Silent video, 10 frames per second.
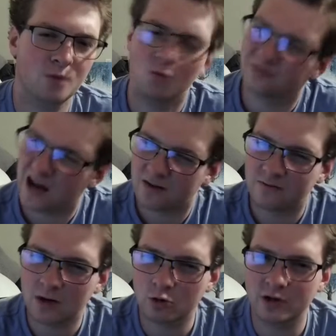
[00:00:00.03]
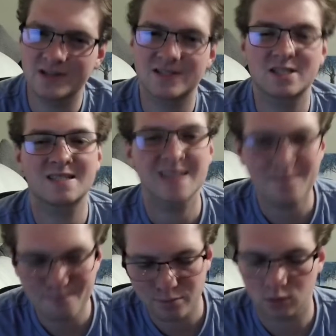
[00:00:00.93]
Got a very
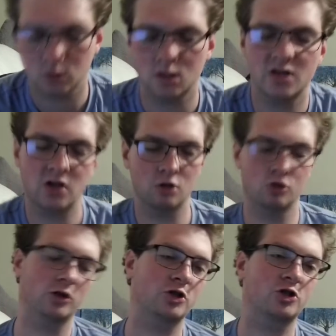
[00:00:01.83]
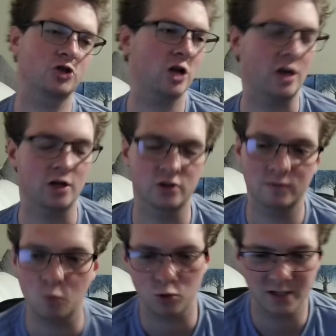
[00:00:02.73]
simple English change
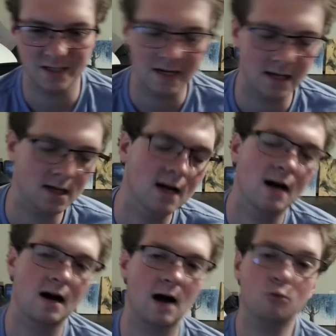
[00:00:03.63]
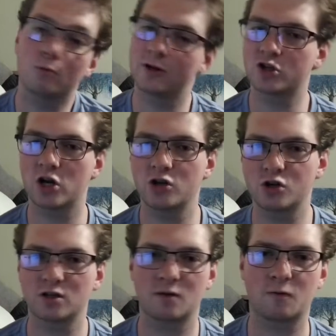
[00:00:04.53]
for today. I will be
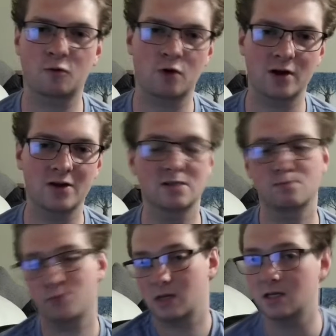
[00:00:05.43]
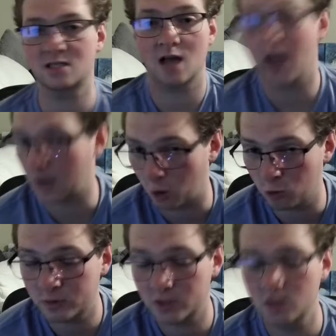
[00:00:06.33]
changing the phrase peace
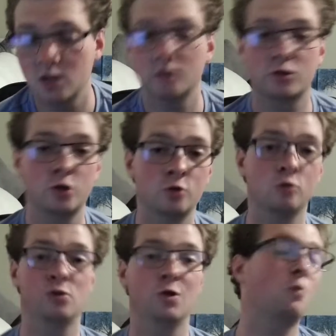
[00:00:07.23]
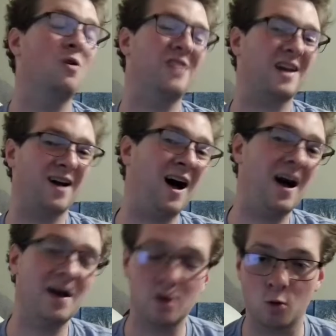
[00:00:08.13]
out to the one that
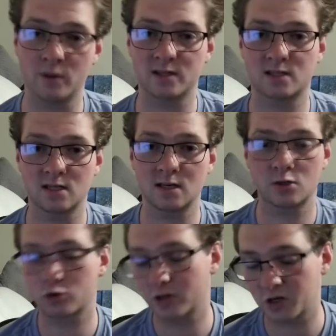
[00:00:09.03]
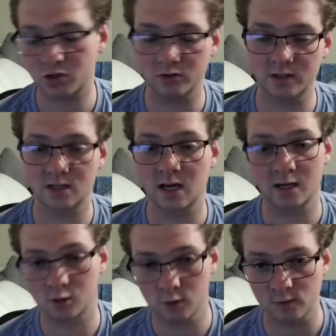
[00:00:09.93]
I always say traditionally to kind of
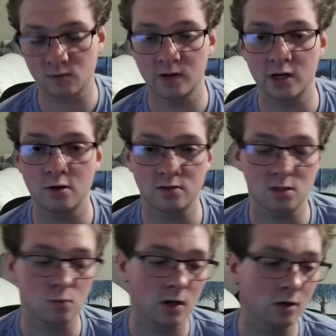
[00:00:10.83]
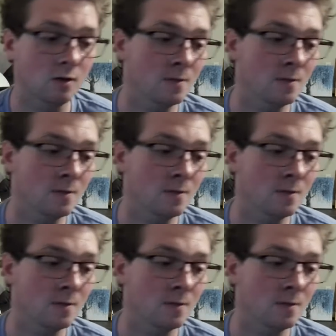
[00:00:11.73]
close videos as well,